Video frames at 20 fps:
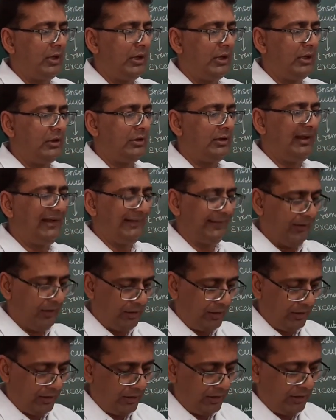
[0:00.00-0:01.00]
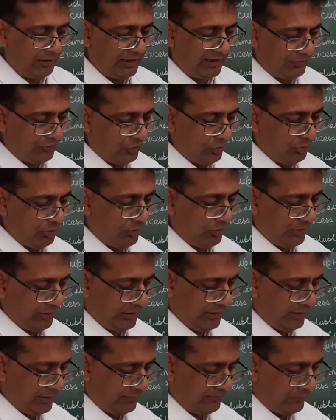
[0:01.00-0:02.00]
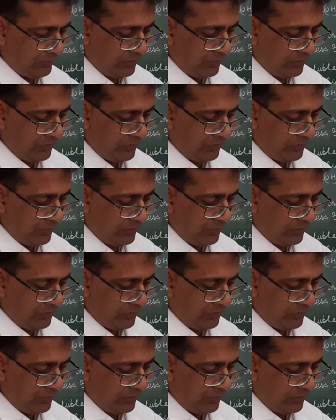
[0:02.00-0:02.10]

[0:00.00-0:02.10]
in this test tube over here.